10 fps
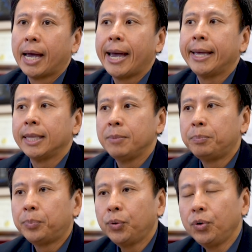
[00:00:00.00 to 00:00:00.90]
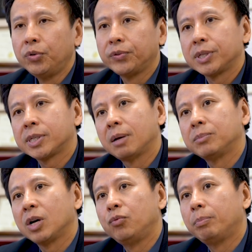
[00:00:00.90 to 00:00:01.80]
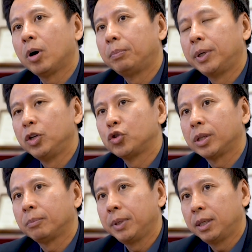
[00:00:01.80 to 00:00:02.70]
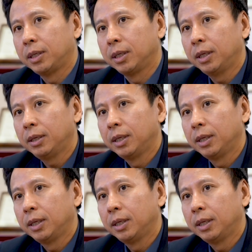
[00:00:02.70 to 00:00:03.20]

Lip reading: and improve the stem cell repopulation ability